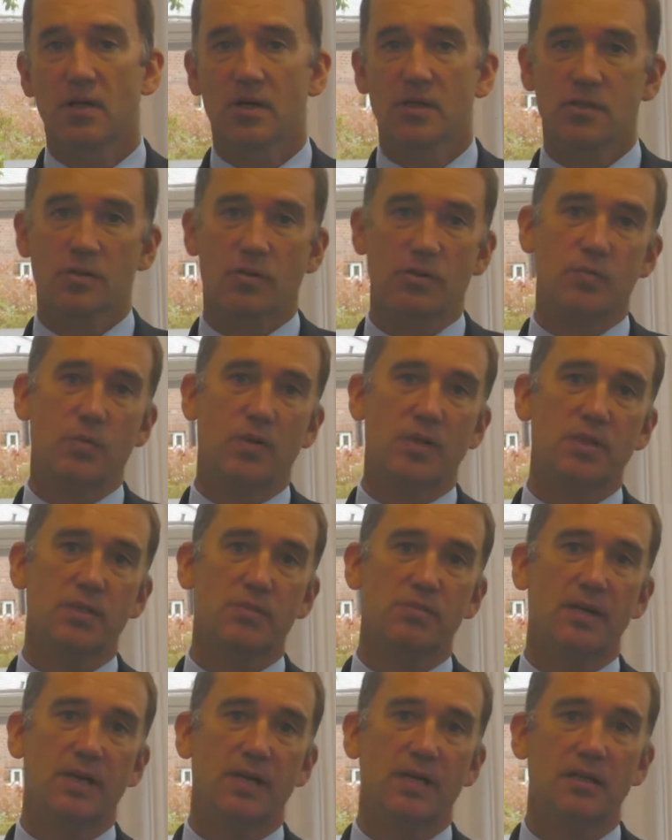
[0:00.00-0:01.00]
So as well as
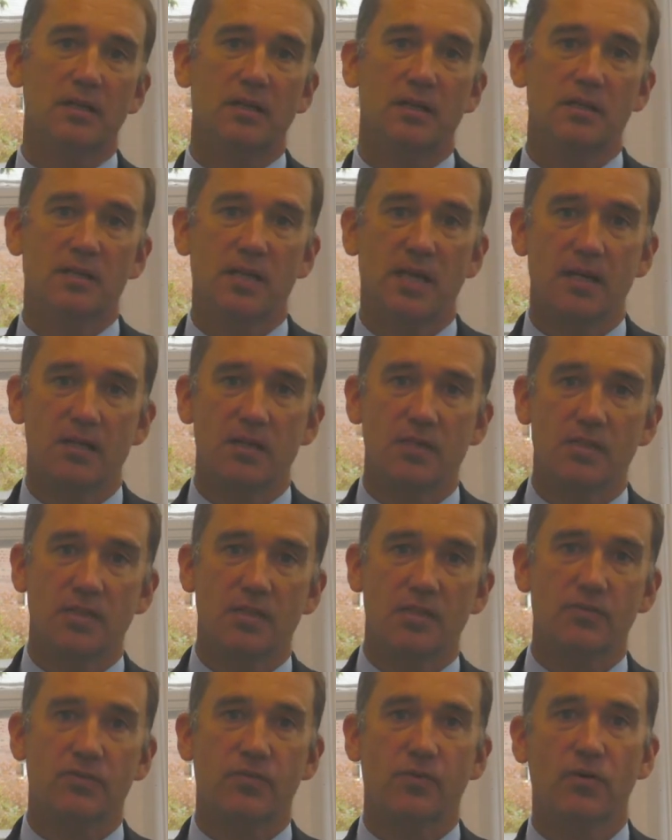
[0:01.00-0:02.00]
me as the head of
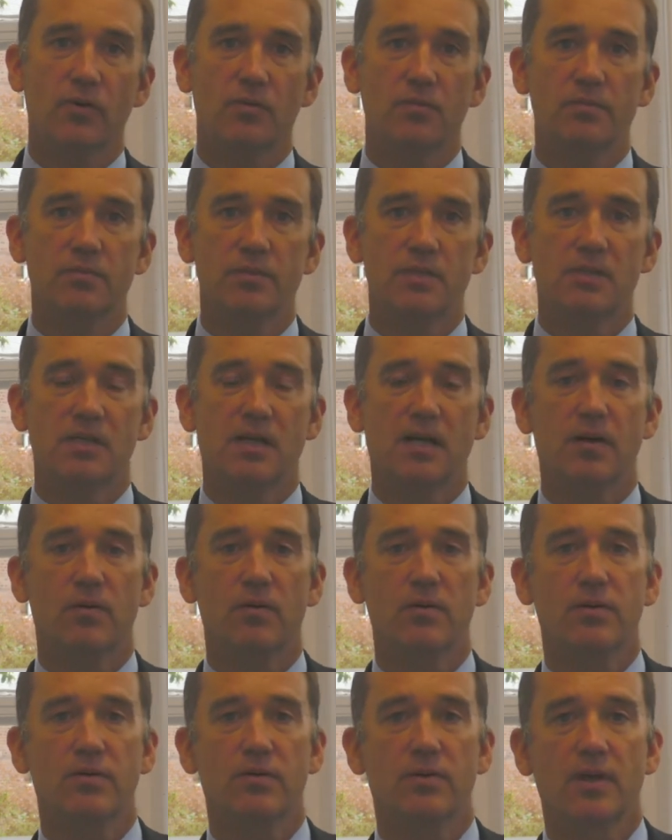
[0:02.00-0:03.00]
sixth form, Mr
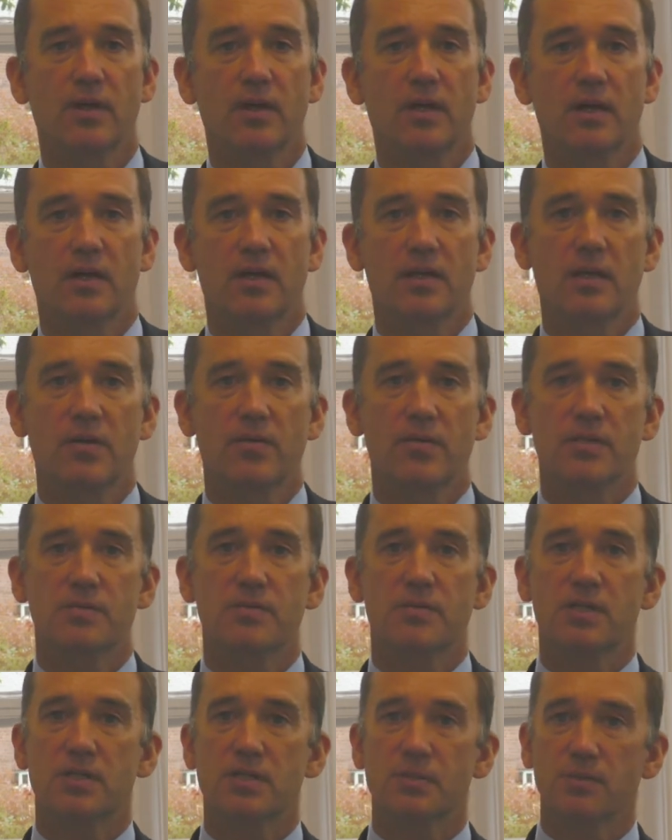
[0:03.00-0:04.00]
Howarth, there is
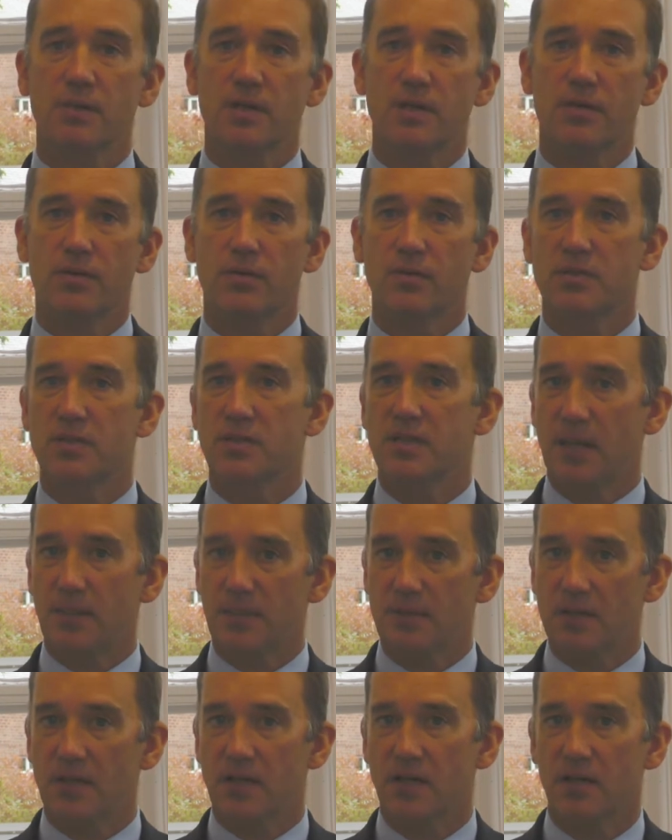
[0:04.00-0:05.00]
Miss Smith, who is a
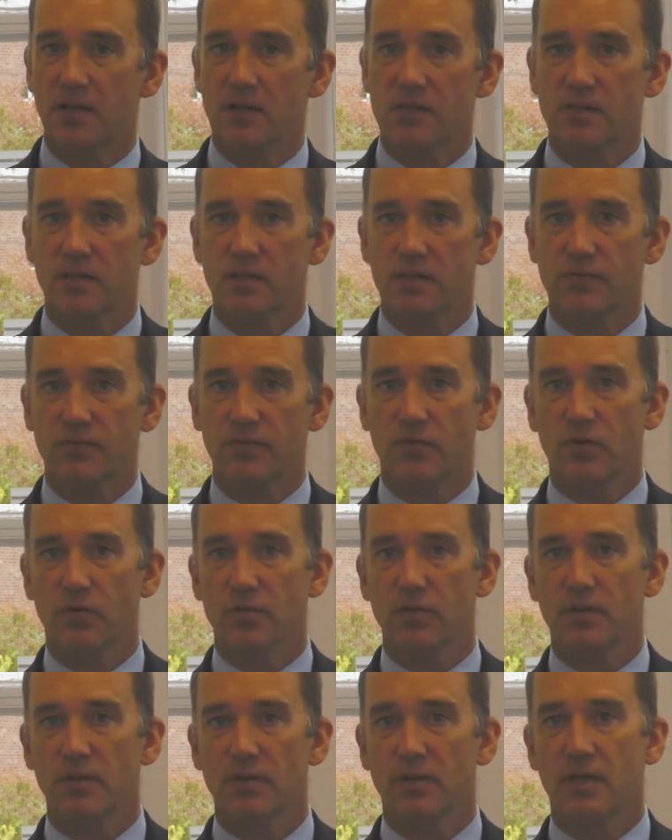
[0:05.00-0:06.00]
deputy head of sixth
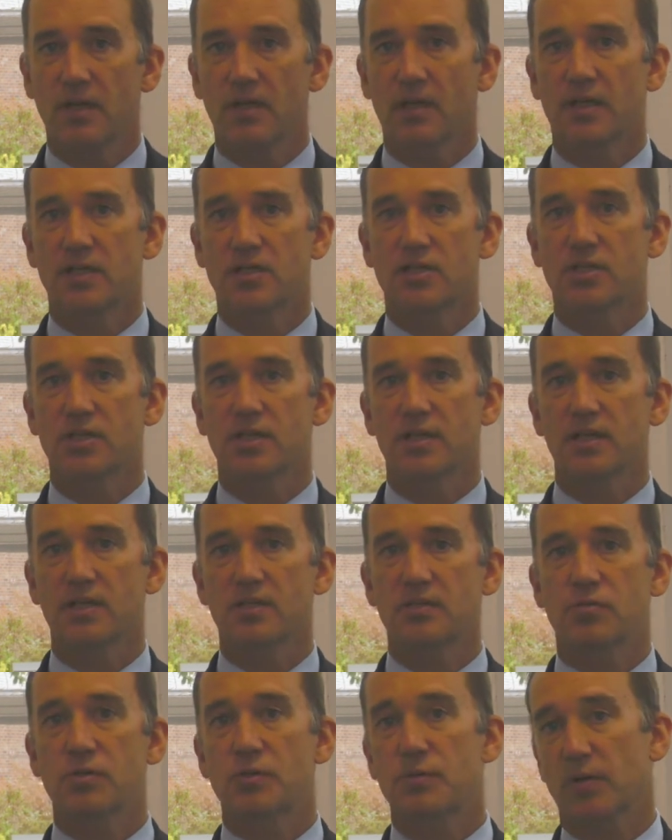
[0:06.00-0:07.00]
form, and
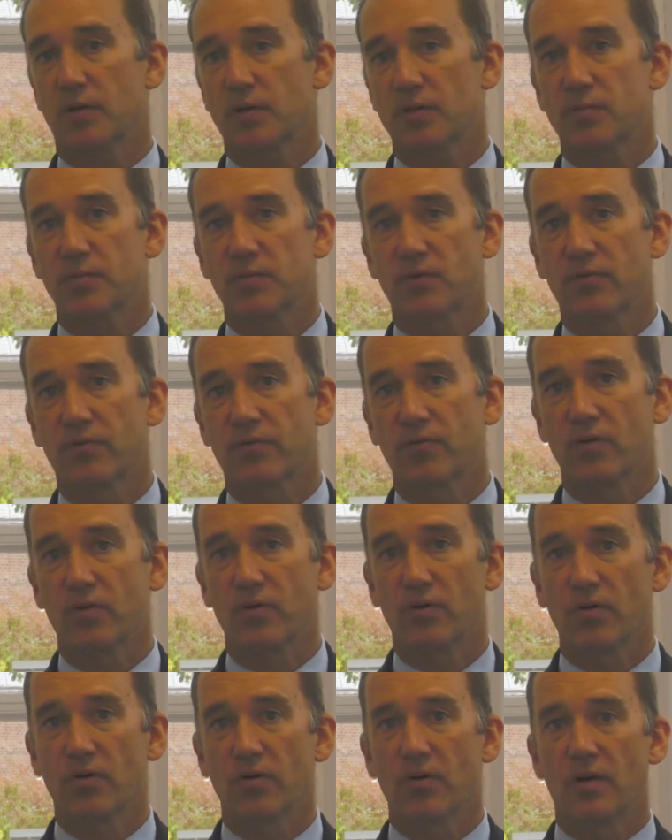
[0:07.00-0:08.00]
she's responsible
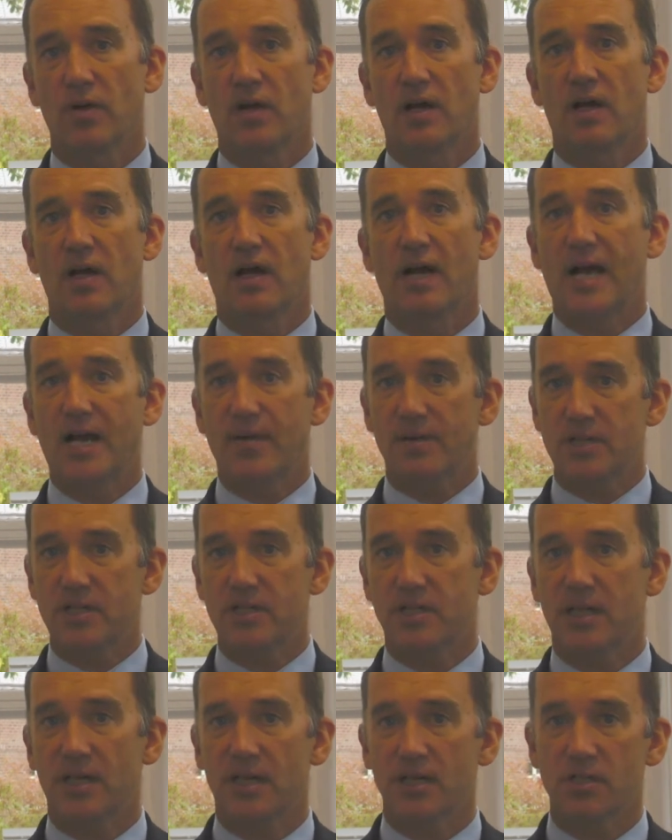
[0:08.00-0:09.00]
for higher
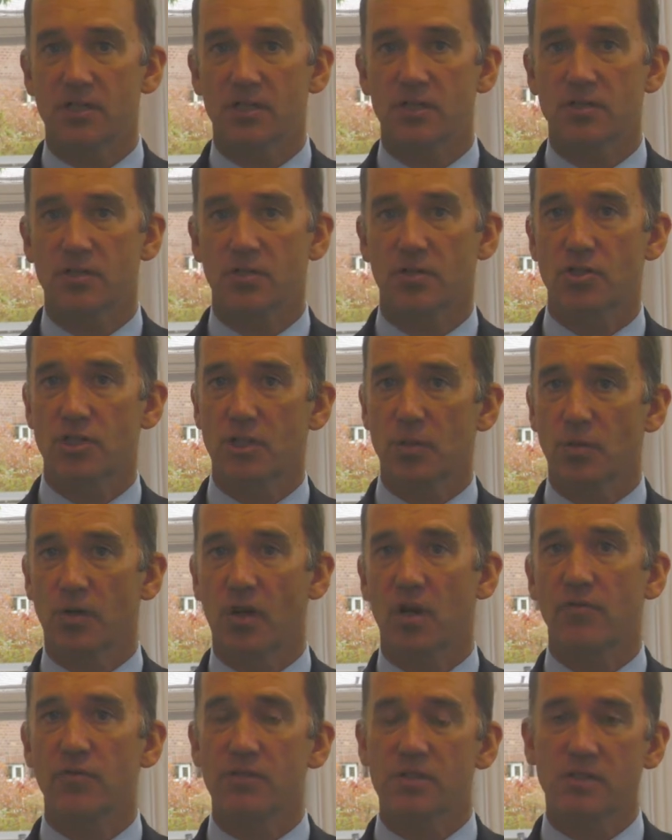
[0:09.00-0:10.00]
education, so she will
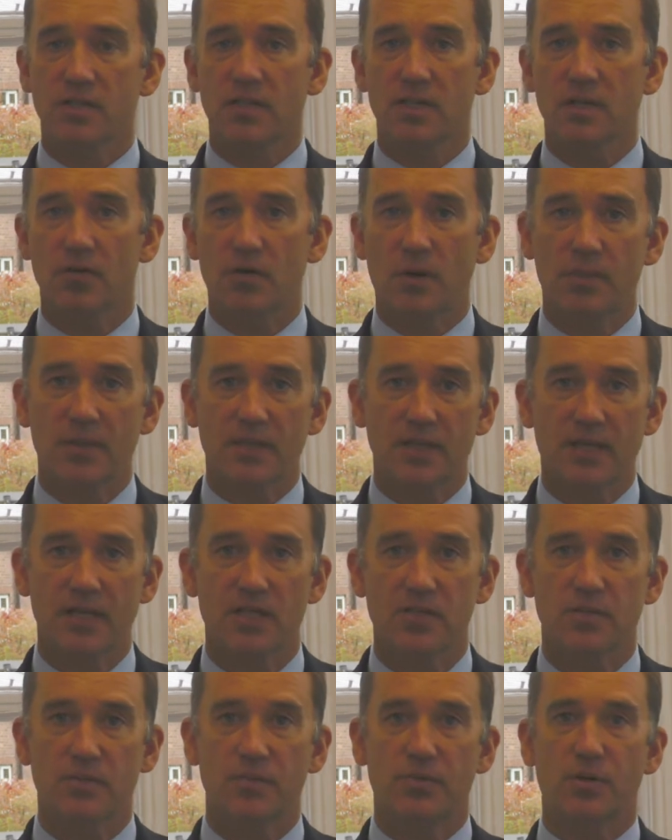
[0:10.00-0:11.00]
oversee your
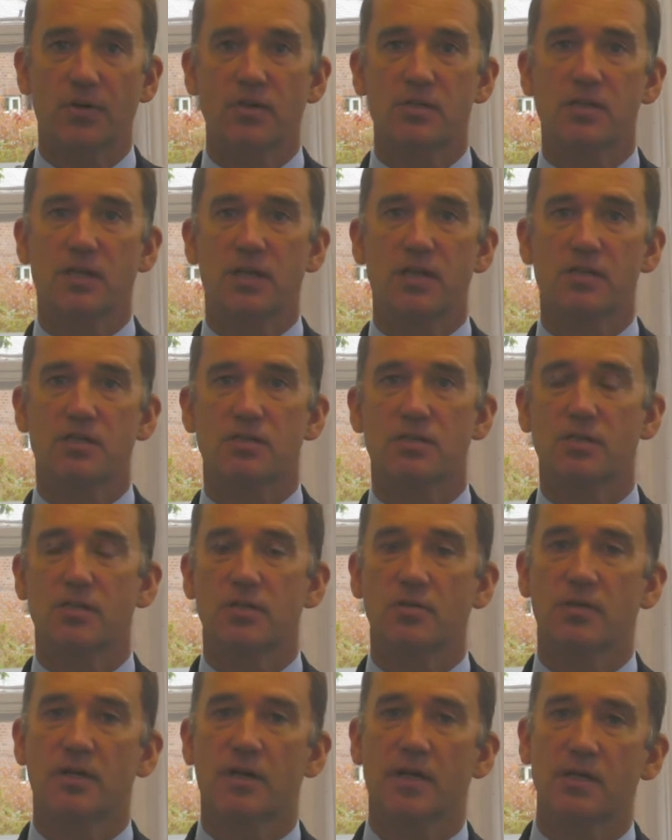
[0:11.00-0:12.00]
application process to
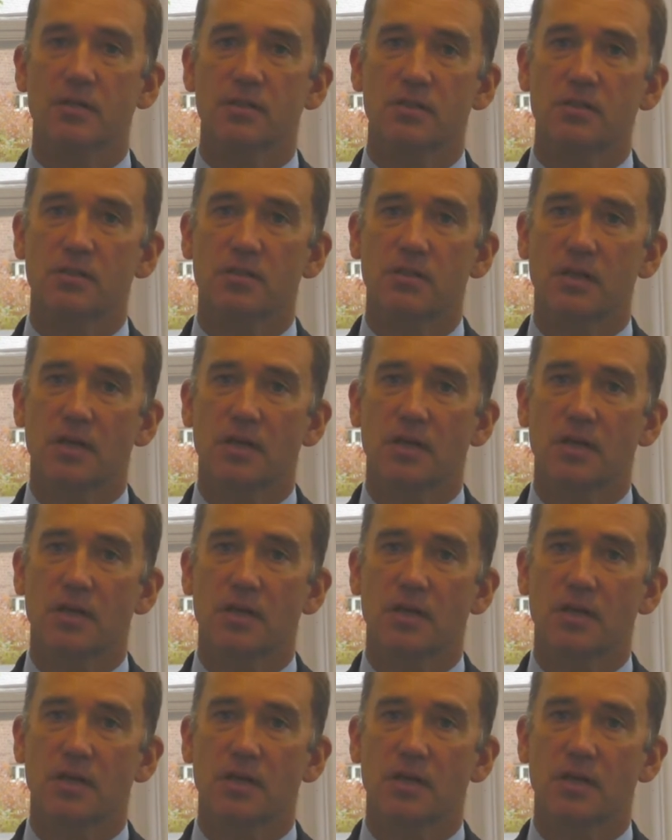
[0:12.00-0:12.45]
UCAS.